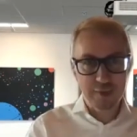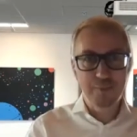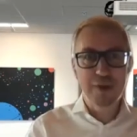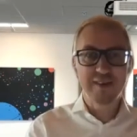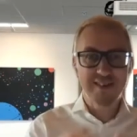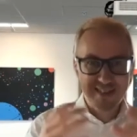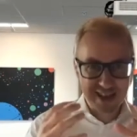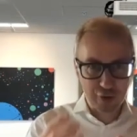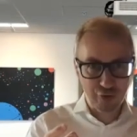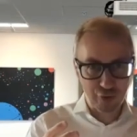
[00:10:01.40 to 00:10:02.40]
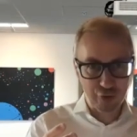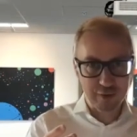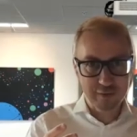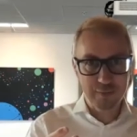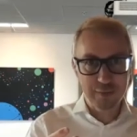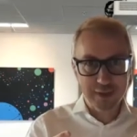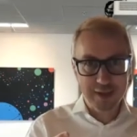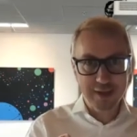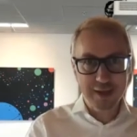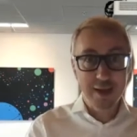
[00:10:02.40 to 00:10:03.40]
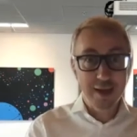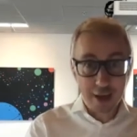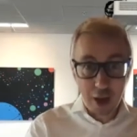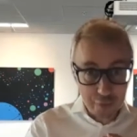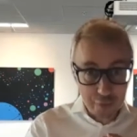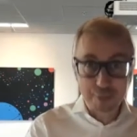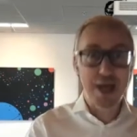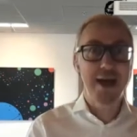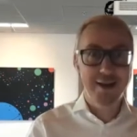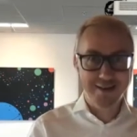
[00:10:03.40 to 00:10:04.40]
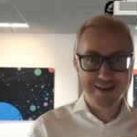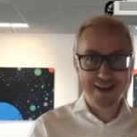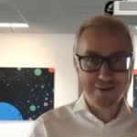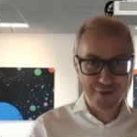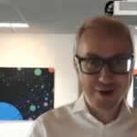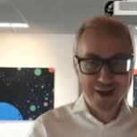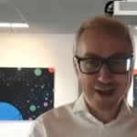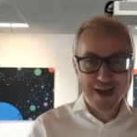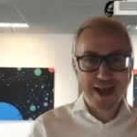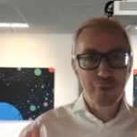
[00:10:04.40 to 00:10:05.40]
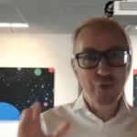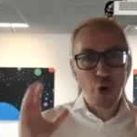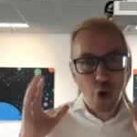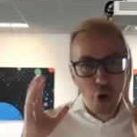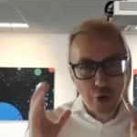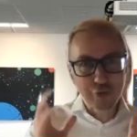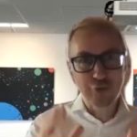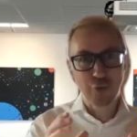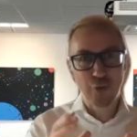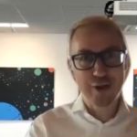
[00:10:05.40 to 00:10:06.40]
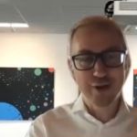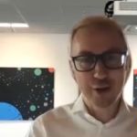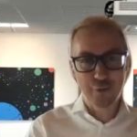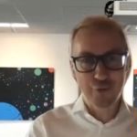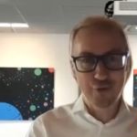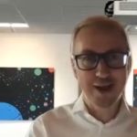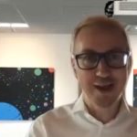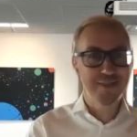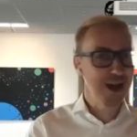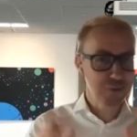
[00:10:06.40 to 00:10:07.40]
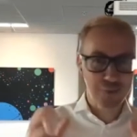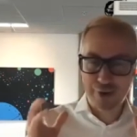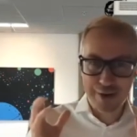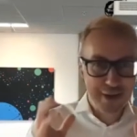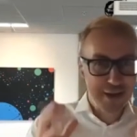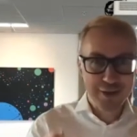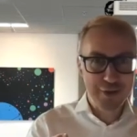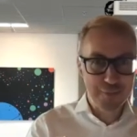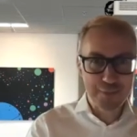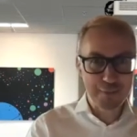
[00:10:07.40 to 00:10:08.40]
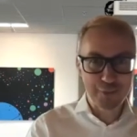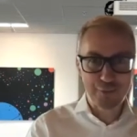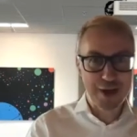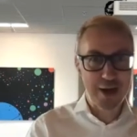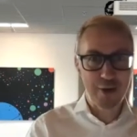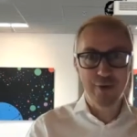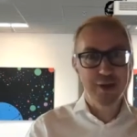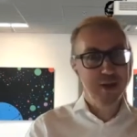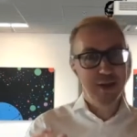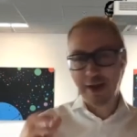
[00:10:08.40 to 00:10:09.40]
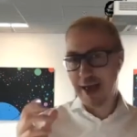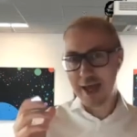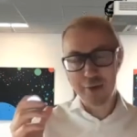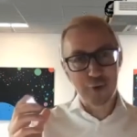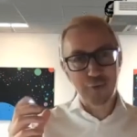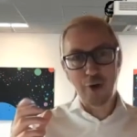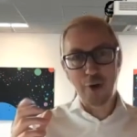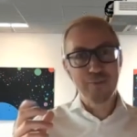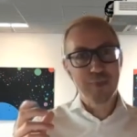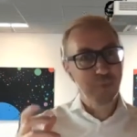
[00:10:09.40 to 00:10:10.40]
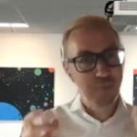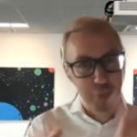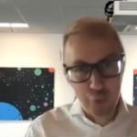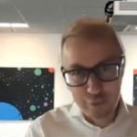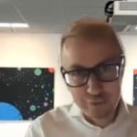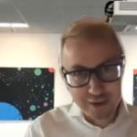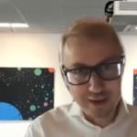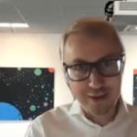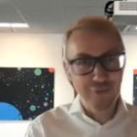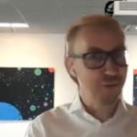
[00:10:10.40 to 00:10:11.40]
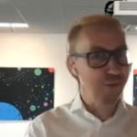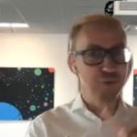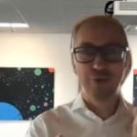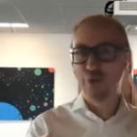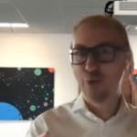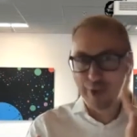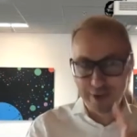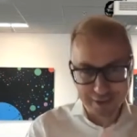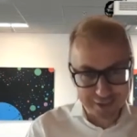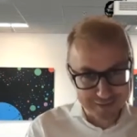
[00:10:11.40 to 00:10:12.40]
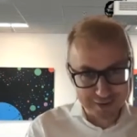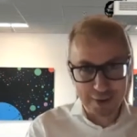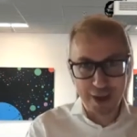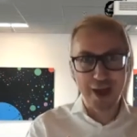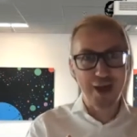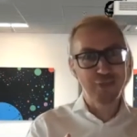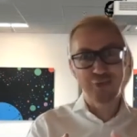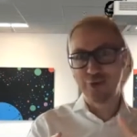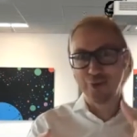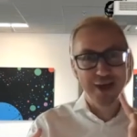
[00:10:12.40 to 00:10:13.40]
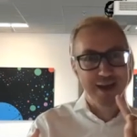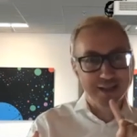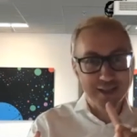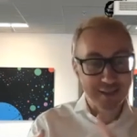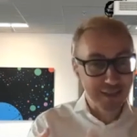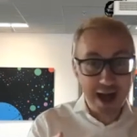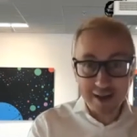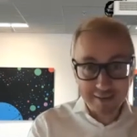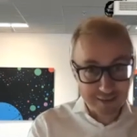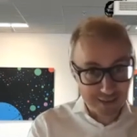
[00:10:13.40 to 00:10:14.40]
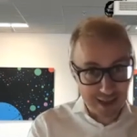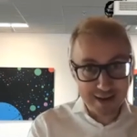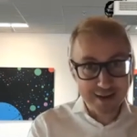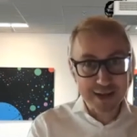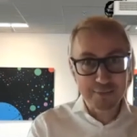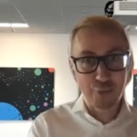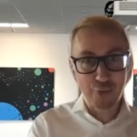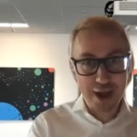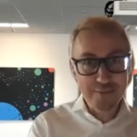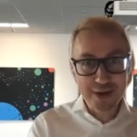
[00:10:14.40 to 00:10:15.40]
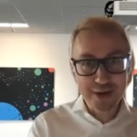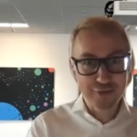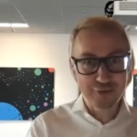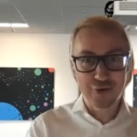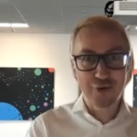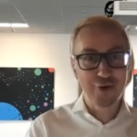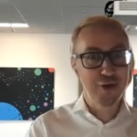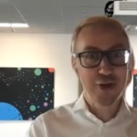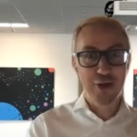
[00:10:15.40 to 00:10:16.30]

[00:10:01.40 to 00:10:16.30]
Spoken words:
the biggest data journalism leak on the planet ever, and was all stored in Neo4j. And that's where, you know, people found anywhere from Putin to Queen Elizabeth to like the Icelandic prime minister